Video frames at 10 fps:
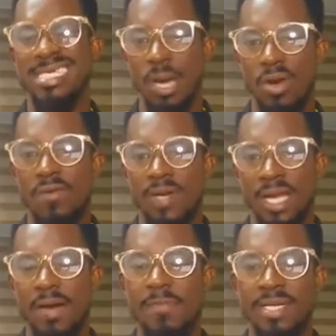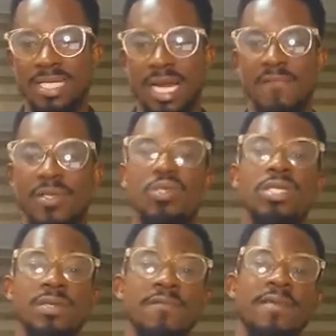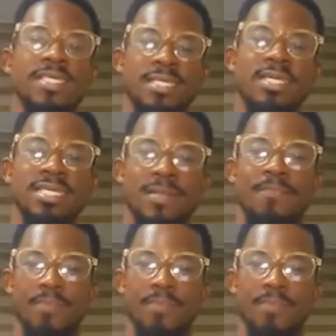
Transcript: they are one of the companies that have hugely invested